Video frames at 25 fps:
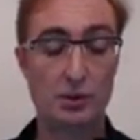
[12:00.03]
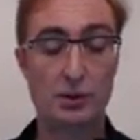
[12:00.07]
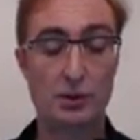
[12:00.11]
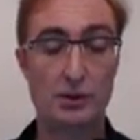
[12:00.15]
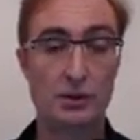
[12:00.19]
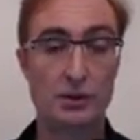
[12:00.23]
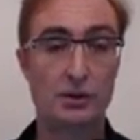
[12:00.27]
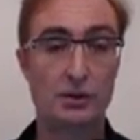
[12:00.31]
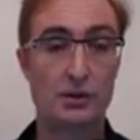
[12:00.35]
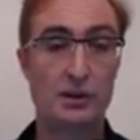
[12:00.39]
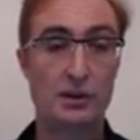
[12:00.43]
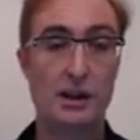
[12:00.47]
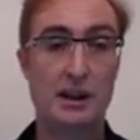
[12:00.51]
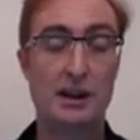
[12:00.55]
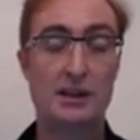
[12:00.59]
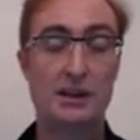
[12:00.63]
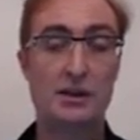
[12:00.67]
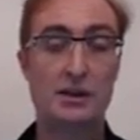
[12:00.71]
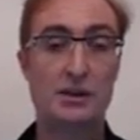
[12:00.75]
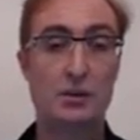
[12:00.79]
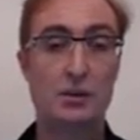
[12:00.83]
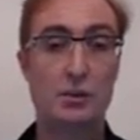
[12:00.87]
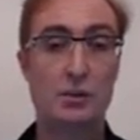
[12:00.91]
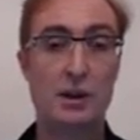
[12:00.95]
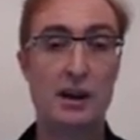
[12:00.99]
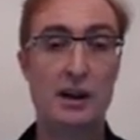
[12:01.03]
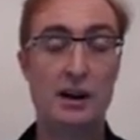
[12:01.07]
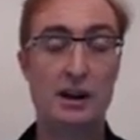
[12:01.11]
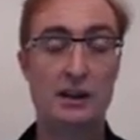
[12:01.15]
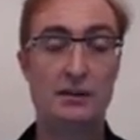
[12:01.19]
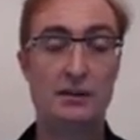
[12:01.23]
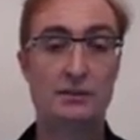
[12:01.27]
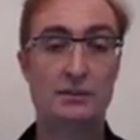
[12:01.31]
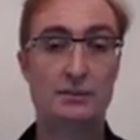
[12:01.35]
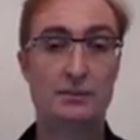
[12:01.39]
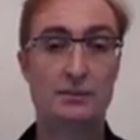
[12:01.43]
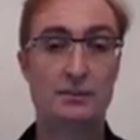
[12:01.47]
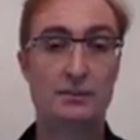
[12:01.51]
proportional to n
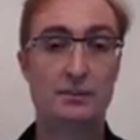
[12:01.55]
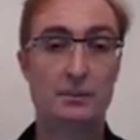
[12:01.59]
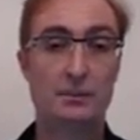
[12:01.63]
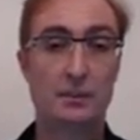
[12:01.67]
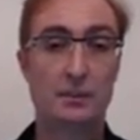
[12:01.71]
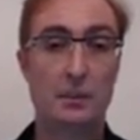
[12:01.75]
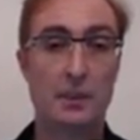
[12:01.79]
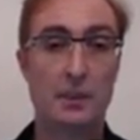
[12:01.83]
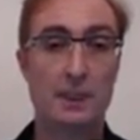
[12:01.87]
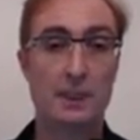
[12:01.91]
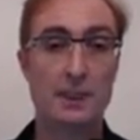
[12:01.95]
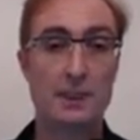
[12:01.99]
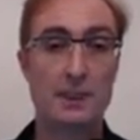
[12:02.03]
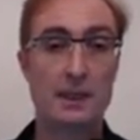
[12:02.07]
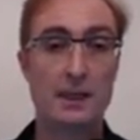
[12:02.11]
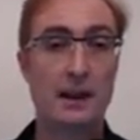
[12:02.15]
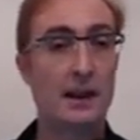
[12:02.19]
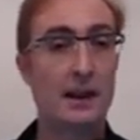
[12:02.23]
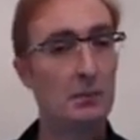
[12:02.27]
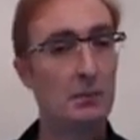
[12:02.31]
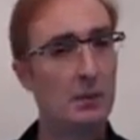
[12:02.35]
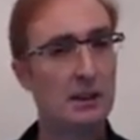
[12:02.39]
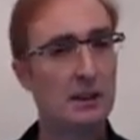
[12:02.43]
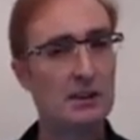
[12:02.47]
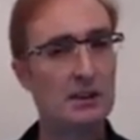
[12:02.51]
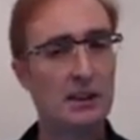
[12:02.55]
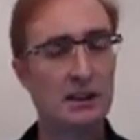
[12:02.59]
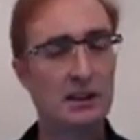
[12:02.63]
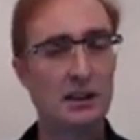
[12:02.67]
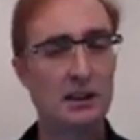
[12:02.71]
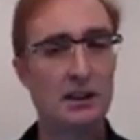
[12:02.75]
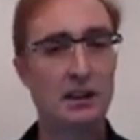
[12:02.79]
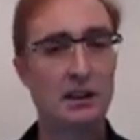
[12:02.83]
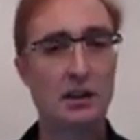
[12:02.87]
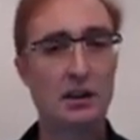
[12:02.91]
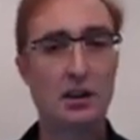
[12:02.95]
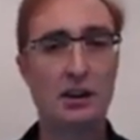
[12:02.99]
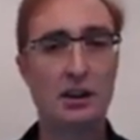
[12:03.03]
squared. That might
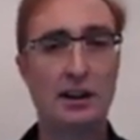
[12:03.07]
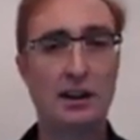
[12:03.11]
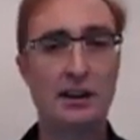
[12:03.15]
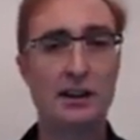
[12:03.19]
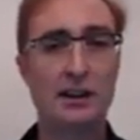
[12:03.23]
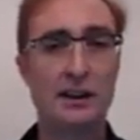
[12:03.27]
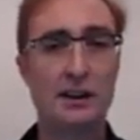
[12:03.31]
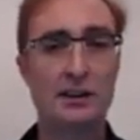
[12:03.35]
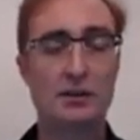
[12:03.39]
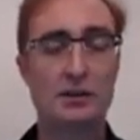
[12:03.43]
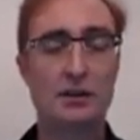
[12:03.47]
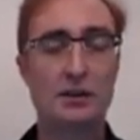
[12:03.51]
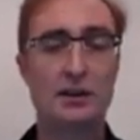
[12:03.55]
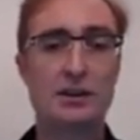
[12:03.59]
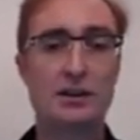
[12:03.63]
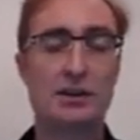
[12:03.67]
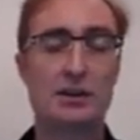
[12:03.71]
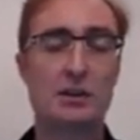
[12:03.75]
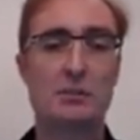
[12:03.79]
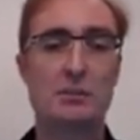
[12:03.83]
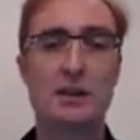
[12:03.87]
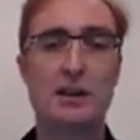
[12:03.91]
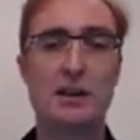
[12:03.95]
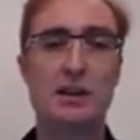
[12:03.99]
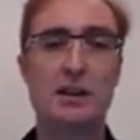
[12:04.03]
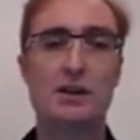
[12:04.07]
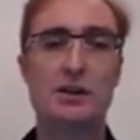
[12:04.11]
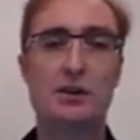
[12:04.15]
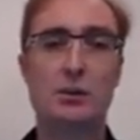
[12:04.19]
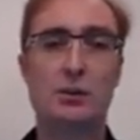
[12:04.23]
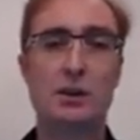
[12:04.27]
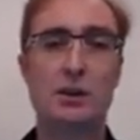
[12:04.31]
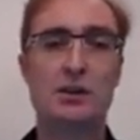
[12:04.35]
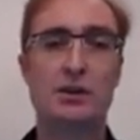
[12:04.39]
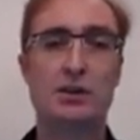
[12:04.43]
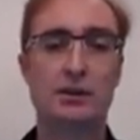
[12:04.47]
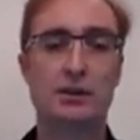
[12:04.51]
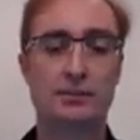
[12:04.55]
sound a little odd. Let's look at some of the
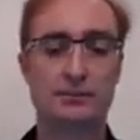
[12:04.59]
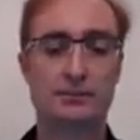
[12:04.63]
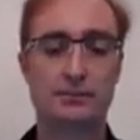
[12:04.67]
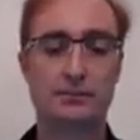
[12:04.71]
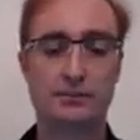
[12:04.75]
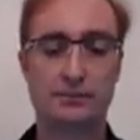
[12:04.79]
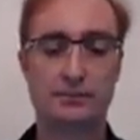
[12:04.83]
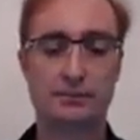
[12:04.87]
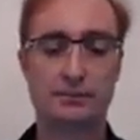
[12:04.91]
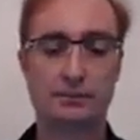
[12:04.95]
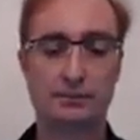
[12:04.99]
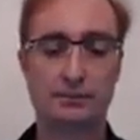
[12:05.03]
intuition.